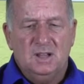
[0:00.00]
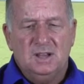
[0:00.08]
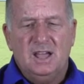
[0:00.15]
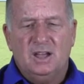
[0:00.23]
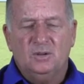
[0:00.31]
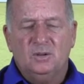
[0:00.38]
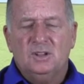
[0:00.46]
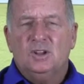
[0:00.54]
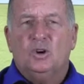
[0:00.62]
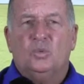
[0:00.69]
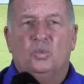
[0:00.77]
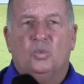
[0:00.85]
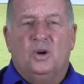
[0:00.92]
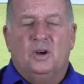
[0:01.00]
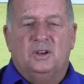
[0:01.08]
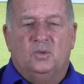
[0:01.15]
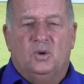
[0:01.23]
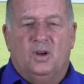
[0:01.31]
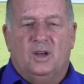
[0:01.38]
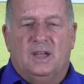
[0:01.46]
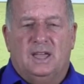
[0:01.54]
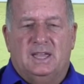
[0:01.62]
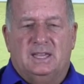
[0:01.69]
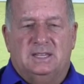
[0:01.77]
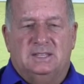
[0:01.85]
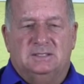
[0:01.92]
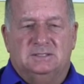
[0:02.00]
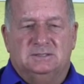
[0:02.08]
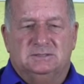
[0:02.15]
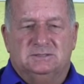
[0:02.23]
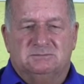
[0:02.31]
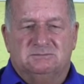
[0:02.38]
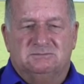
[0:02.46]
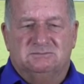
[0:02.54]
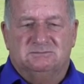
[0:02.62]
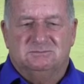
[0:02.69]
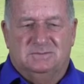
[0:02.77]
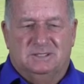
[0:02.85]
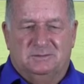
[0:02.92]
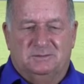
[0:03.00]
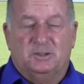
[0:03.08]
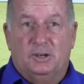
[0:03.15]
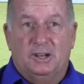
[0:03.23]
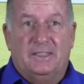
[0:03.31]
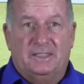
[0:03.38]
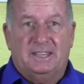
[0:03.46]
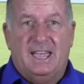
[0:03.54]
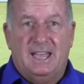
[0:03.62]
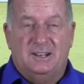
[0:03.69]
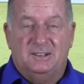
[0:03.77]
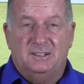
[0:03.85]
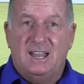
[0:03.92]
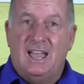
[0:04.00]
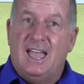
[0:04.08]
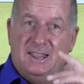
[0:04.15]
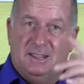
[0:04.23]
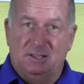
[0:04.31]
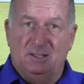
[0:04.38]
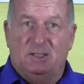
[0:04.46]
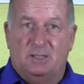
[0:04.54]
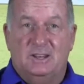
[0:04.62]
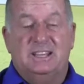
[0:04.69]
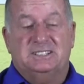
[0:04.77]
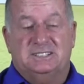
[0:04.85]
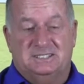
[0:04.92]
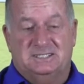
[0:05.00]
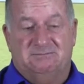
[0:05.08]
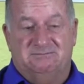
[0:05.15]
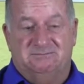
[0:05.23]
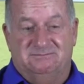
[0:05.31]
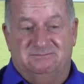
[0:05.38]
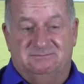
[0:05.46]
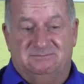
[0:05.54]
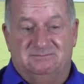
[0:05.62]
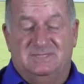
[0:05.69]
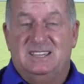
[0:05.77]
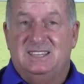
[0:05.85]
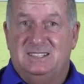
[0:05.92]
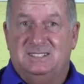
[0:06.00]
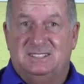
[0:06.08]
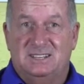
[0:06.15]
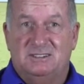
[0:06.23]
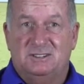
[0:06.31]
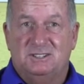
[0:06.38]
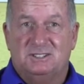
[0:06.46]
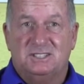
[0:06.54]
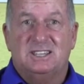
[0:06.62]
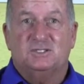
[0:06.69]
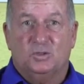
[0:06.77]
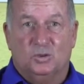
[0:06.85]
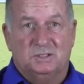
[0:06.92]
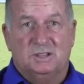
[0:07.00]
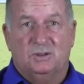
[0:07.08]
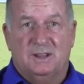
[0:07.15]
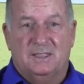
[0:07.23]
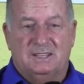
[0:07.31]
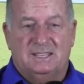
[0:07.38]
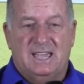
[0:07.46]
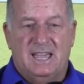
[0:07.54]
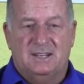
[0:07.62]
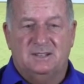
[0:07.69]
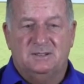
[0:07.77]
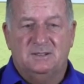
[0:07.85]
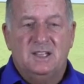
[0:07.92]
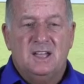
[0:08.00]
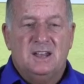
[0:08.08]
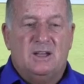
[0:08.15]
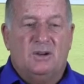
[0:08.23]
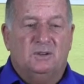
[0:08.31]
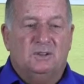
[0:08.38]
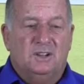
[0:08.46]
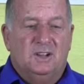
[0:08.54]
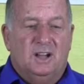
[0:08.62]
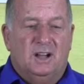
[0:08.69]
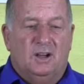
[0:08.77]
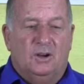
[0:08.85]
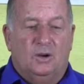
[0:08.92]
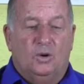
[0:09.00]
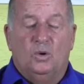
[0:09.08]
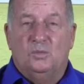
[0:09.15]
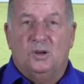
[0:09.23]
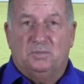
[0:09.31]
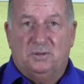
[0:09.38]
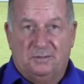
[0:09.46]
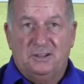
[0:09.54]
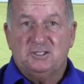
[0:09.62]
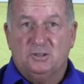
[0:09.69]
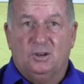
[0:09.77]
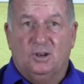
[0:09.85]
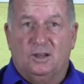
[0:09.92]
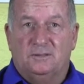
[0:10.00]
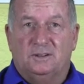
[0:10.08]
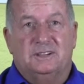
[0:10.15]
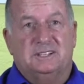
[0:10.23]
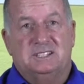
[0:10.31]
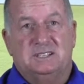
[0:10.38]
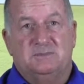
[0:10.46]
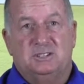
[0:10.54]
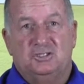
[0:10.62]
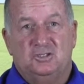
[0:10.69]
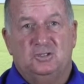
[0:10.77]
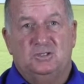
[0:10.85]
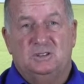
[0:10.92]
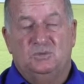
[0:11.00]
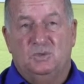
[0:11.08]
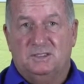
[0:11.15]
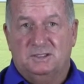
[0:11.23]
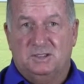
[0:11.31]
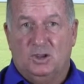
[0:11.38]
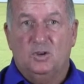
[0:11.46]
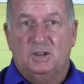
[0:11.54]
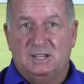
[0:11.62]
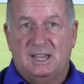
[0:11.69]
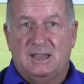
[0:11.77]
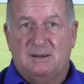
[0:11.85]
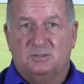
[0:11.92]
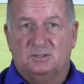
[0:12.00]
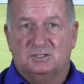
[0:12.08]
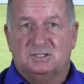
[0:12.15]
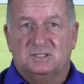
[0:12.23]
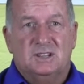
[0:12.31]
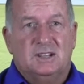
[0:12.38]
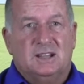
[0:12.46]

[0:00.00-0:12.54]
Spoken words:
Now, why do I've got another Canon, and the next in the series is also another Canon. Now, all my professional life, I've actually been shooting with Sony cameras.